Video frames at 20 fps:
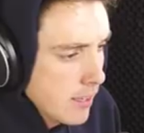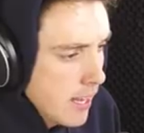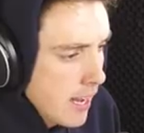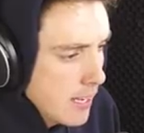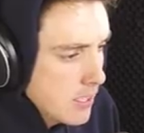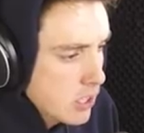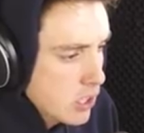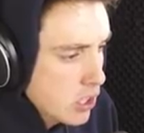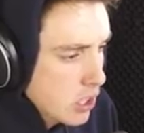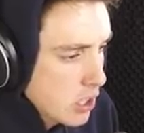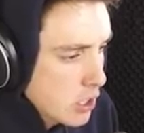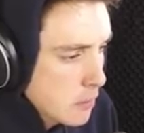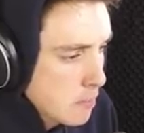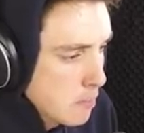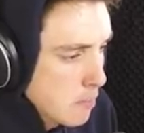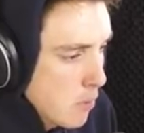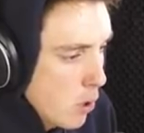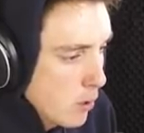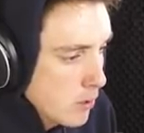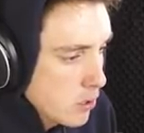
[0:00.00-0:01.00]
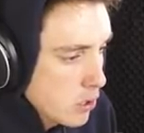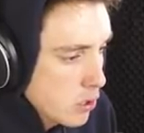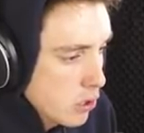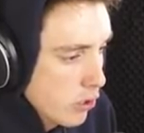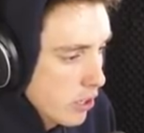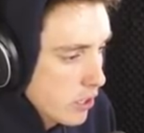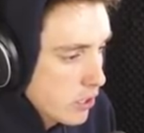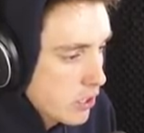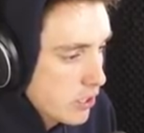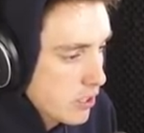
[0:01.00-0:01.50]
That's just
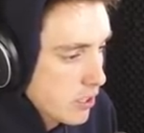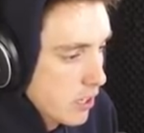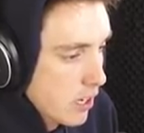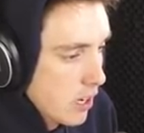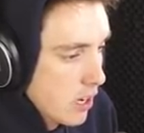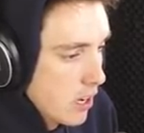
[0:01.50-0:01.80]
monstrous.